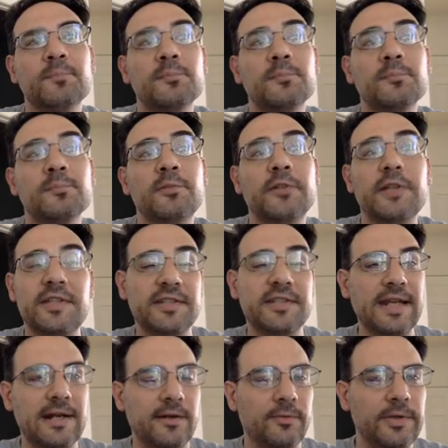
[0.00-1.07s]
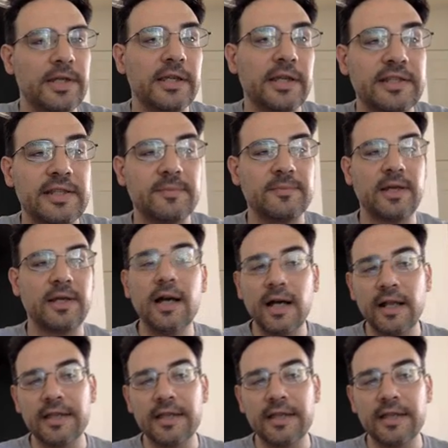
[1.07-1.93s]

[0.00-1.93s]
pretty standard week, except uh,